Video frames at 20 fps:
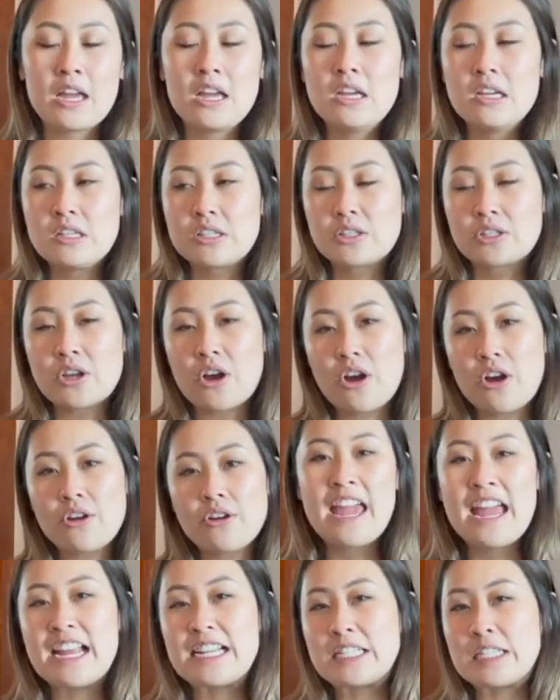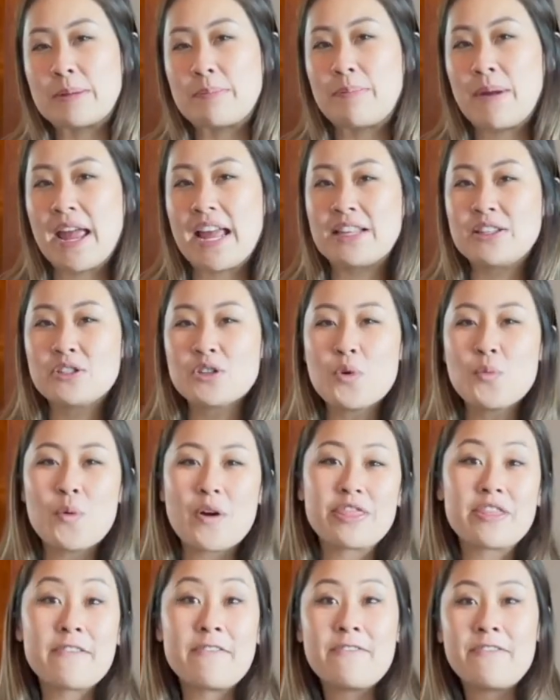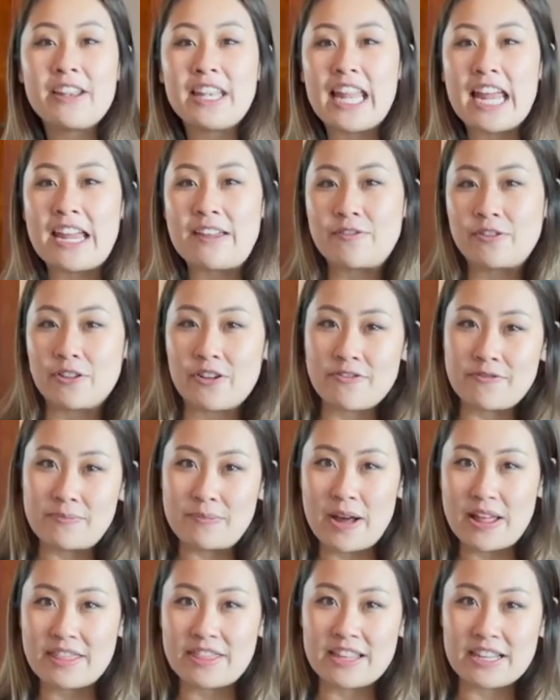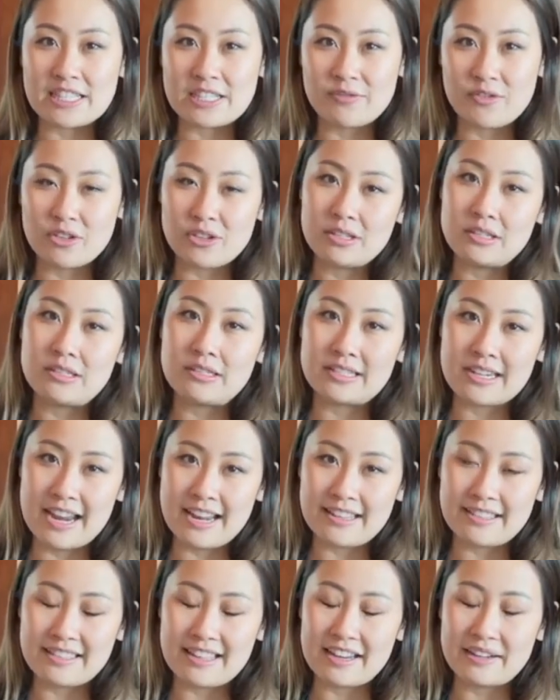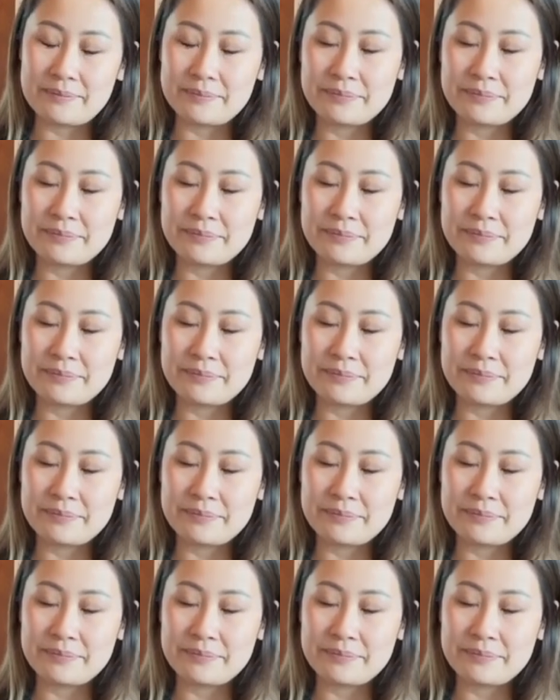So it depends on what the flavor of month is for the state then.